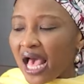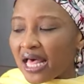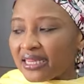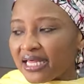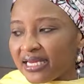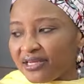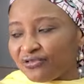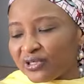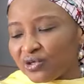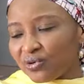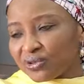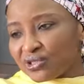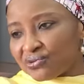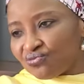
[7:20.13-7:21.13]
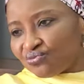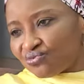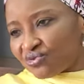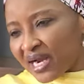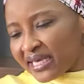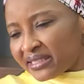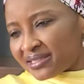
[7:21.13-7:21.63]
And then if we go
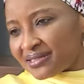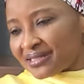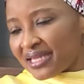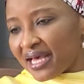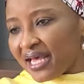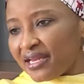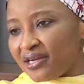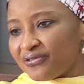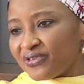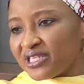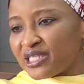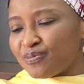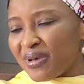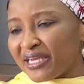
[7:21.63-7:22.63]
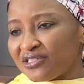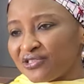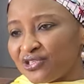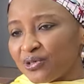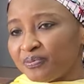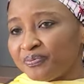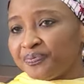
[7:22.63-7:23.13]
right to the end of the
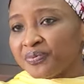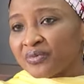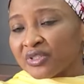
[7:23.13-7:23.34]
spectrum,